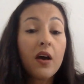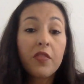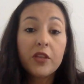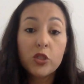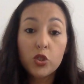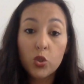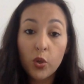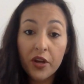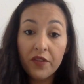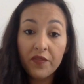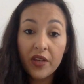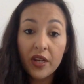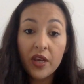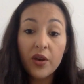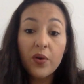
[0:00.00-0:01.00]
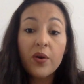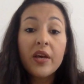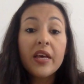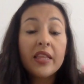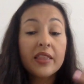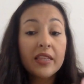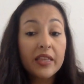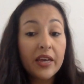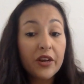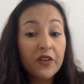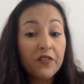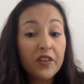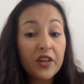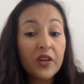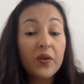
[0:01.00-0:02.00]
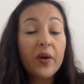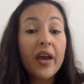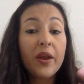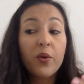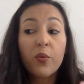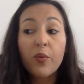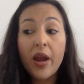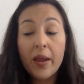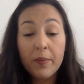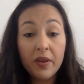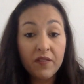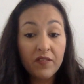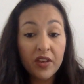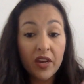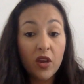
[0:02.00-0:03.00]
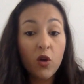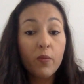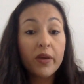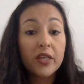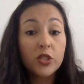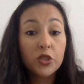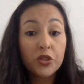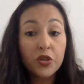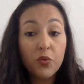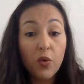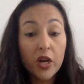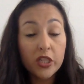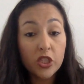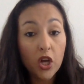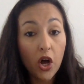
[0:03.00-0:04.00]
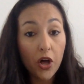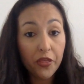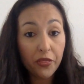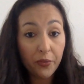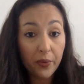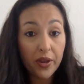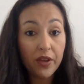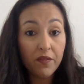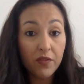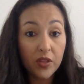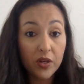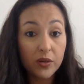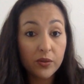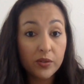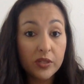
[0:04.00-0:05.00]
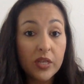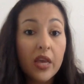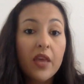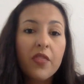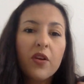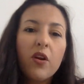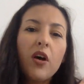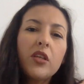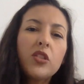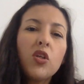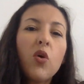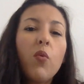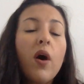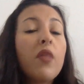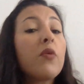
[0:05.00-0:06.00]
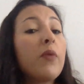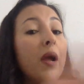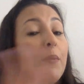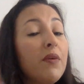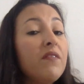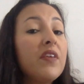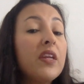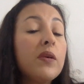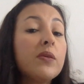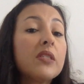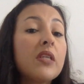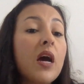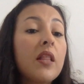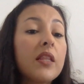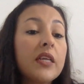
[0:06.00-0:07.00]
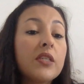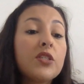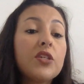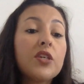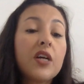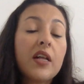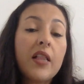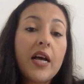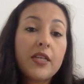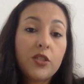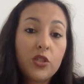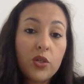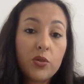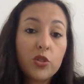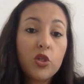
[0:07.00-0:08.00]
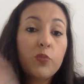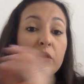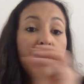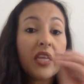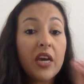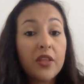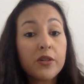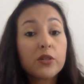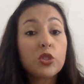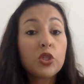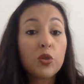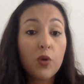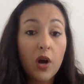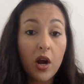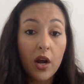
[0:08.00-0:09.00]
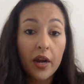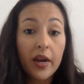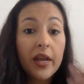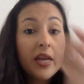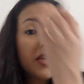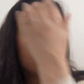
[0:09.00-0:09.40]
the story video, the letter video, and a rhyming video. Make sure you watch all 3 of those. They're also, while the rhyming video is not linked to your class dojo, but the other 2 are.